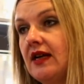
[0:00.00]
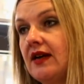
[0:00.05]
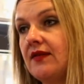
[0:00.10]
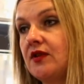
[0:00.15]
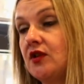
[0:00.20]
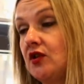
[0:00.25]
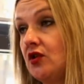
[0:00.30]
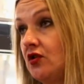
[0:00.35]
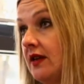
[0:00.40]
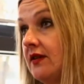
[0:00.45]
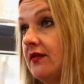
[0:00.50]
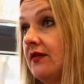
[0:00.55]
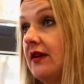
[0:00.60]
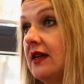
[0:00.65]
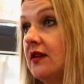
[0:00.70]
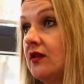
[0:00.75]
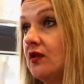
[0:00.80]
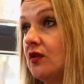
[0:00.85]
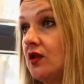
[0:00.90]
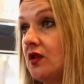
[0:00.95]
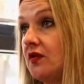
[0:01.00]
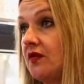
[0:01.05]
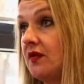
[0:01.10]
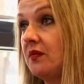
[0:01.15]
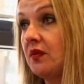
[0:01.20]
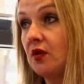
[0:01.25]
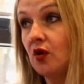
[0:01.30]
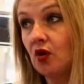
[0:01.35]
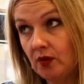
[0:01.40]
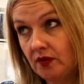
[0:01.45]
have good track record of
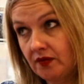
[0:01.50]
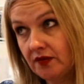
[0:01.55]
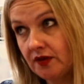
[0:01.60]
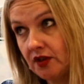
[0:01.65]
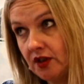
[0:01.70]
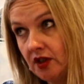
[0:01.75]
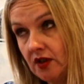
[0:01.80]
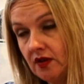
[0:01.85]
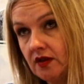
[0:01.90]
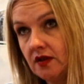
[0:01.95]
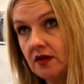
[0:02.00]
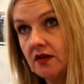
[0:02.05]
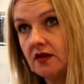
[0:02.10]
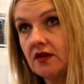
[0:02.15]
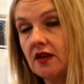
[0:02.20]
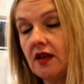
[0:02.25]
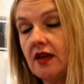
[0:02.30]
employment for students